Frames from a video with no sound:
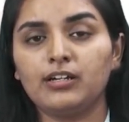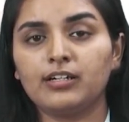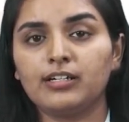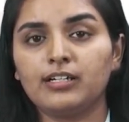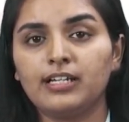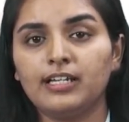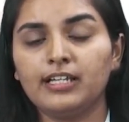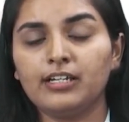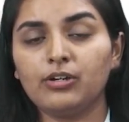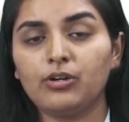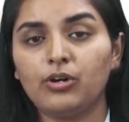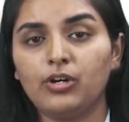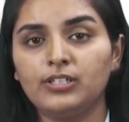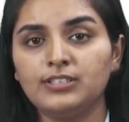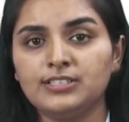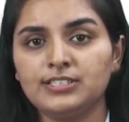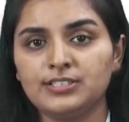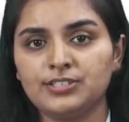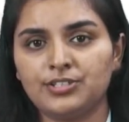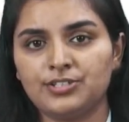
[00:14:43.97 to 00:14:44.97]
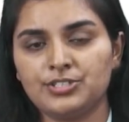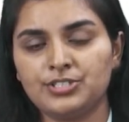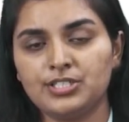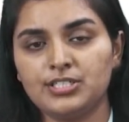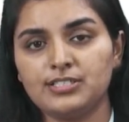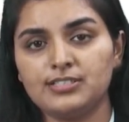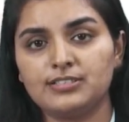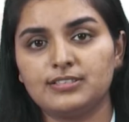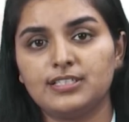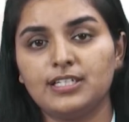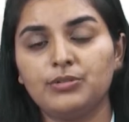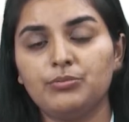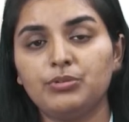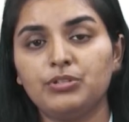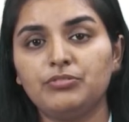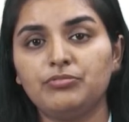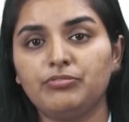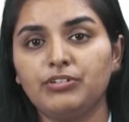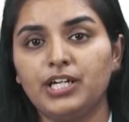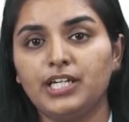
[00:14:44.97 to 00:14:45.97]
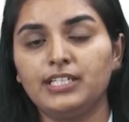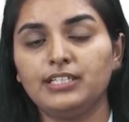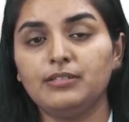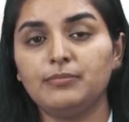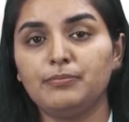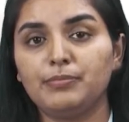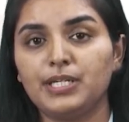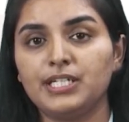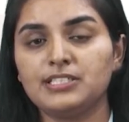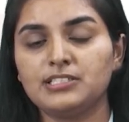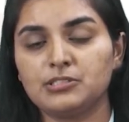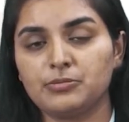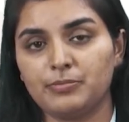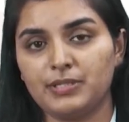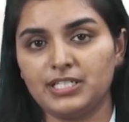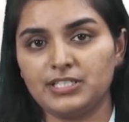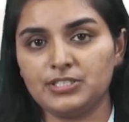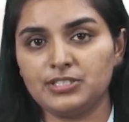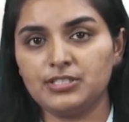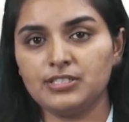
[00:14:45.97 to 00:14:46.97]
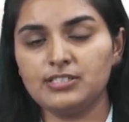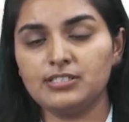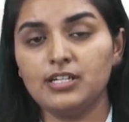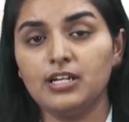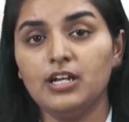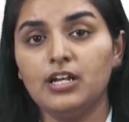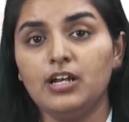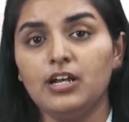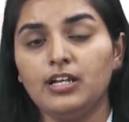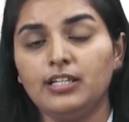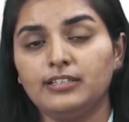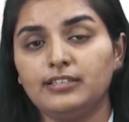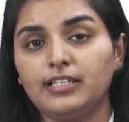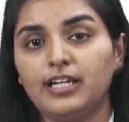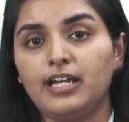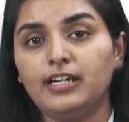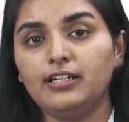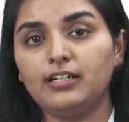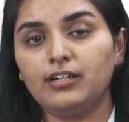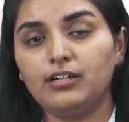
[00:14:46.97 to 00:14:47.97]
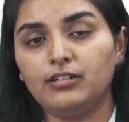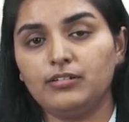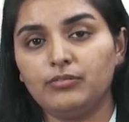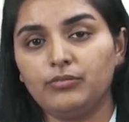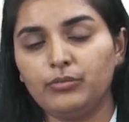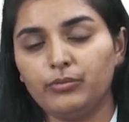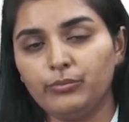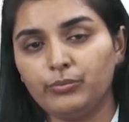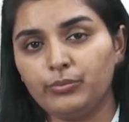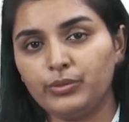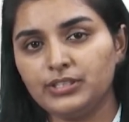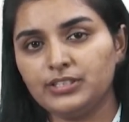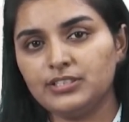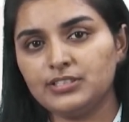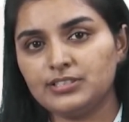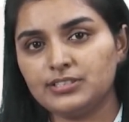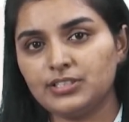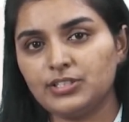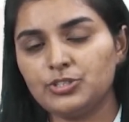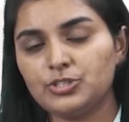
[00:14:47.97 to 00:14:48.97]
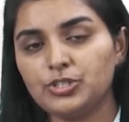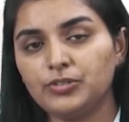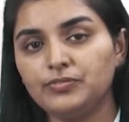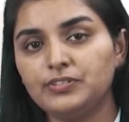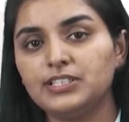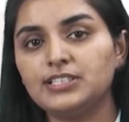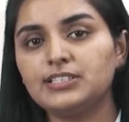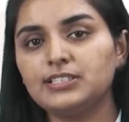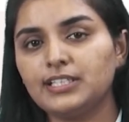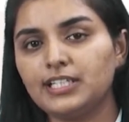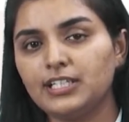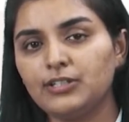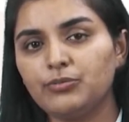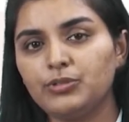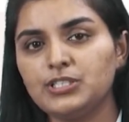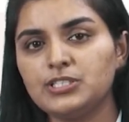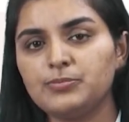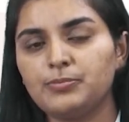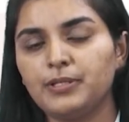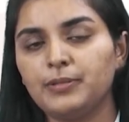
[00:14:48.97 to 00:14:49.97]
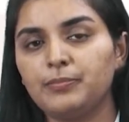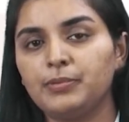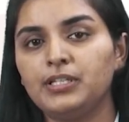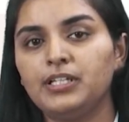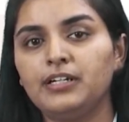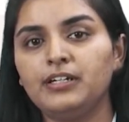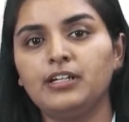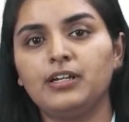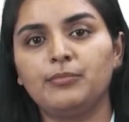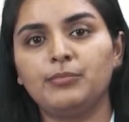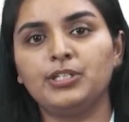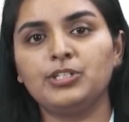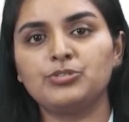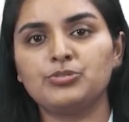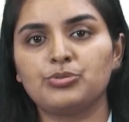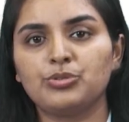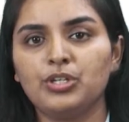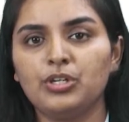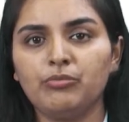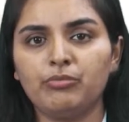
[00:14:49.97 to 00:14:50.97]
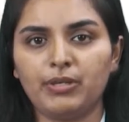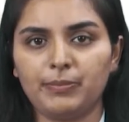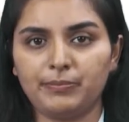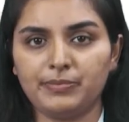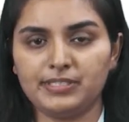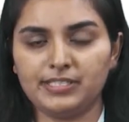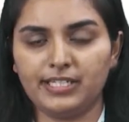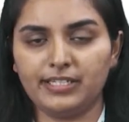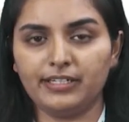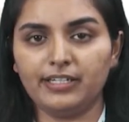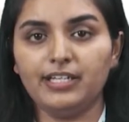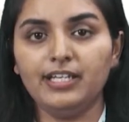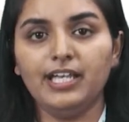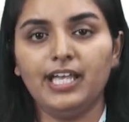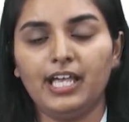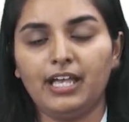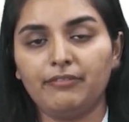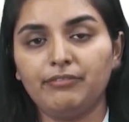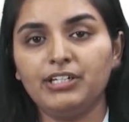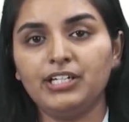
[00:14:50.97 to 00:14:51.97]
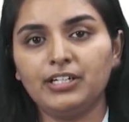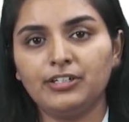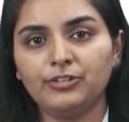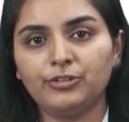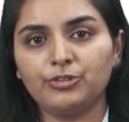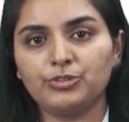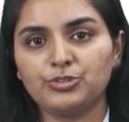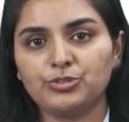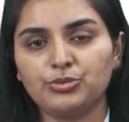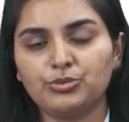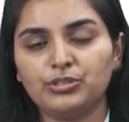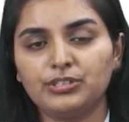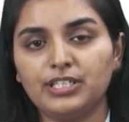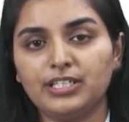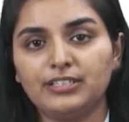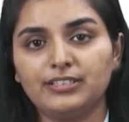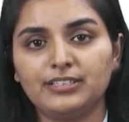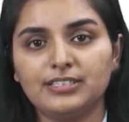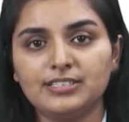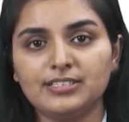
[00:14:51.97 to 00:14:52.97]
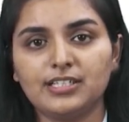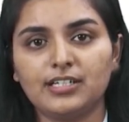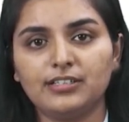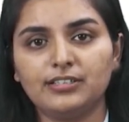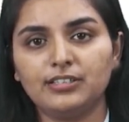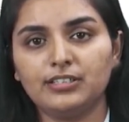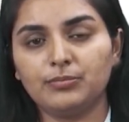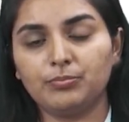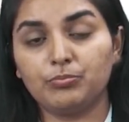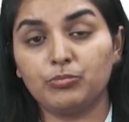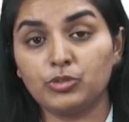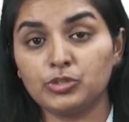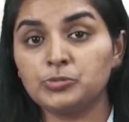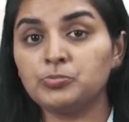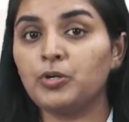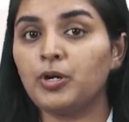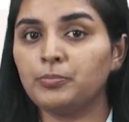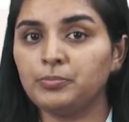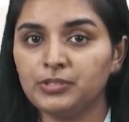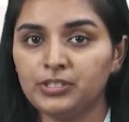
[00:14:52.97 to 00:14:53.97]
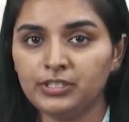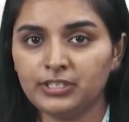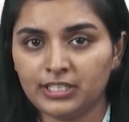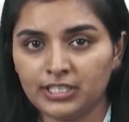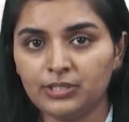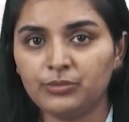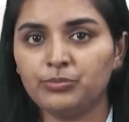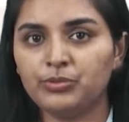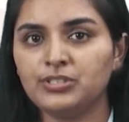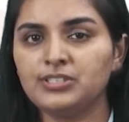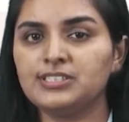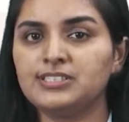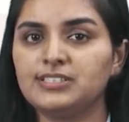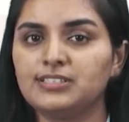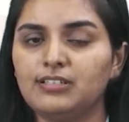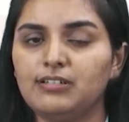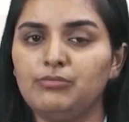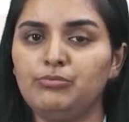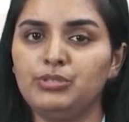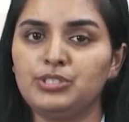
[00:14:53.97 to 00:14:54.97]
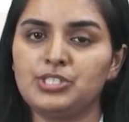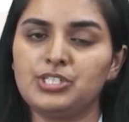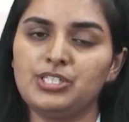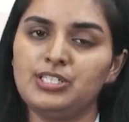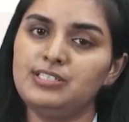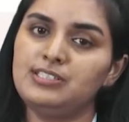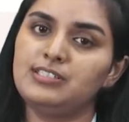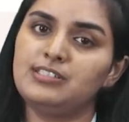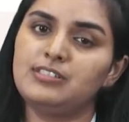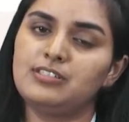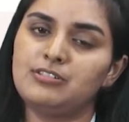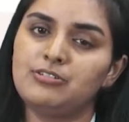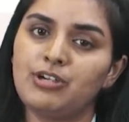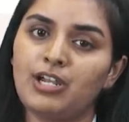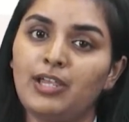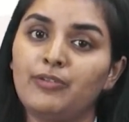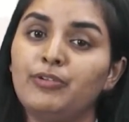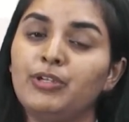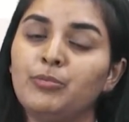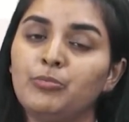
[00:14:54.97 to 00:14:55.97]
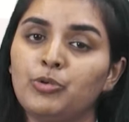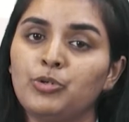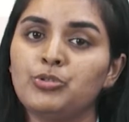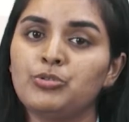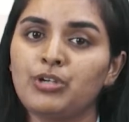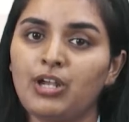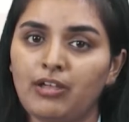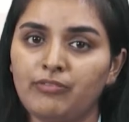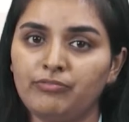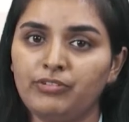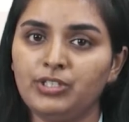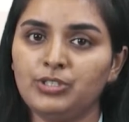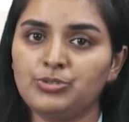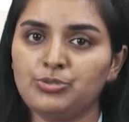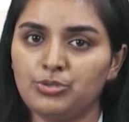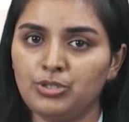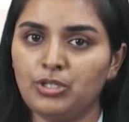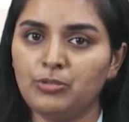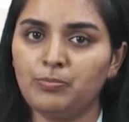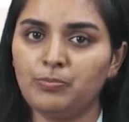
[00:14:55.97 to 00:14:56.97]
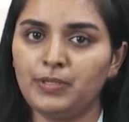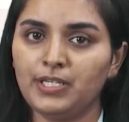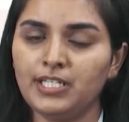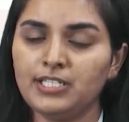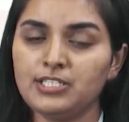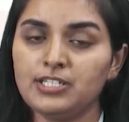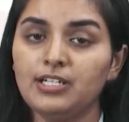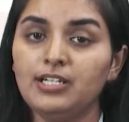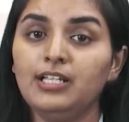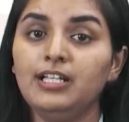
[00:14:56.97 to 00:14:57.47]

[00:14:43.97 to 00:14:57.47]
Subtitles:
click on searches, they would find the best matches that with the search of these keywords people are coming to your website. Having understood that these are the most popular keywords which is driving more traffic to your page,